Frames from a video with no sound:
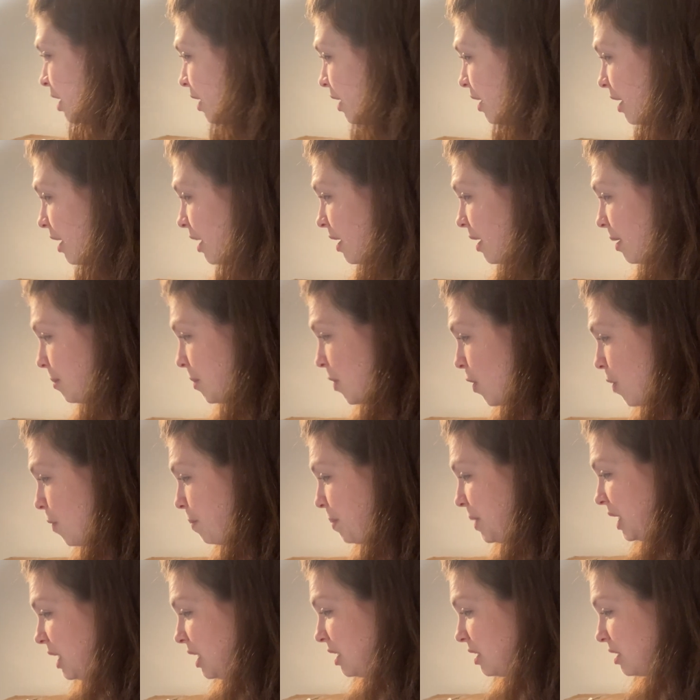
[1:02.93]
I'm
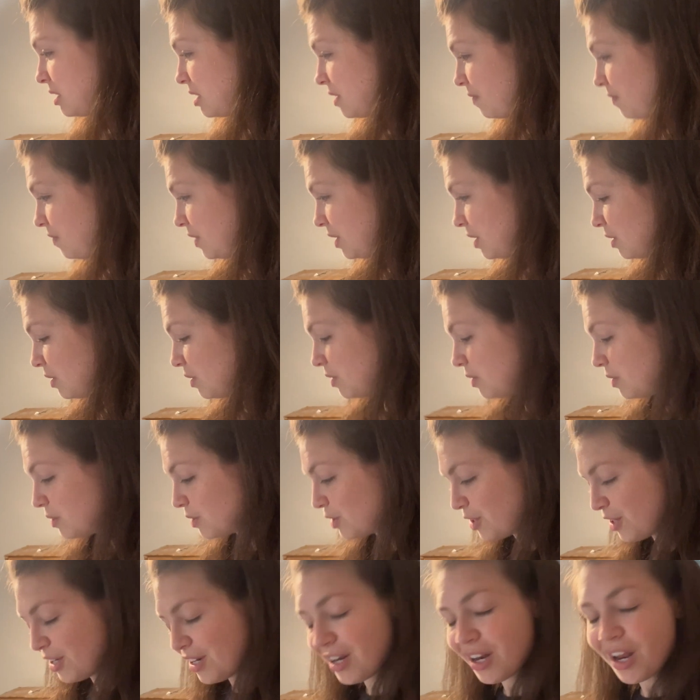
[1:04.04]
hoping to feel
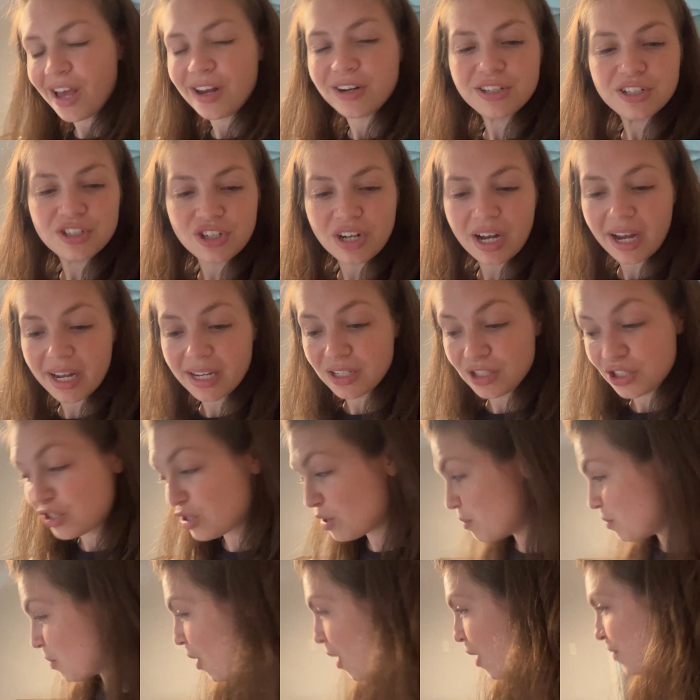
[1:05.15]
good and energized
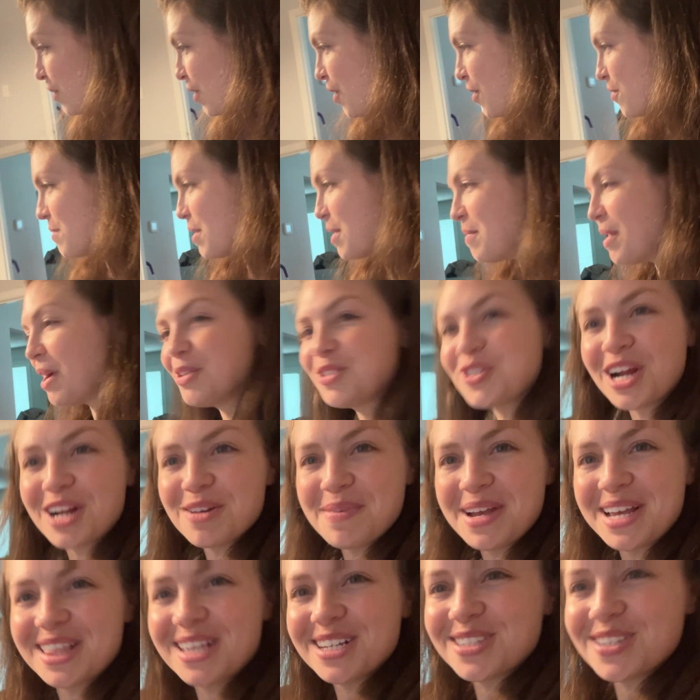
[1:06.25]
tomorrow. Maybe I'll try try to
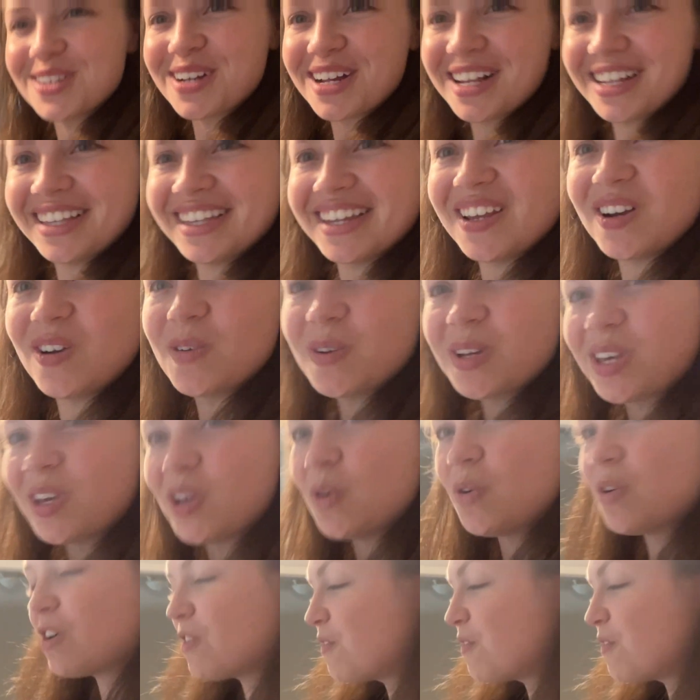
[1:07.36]
make this look a little cuter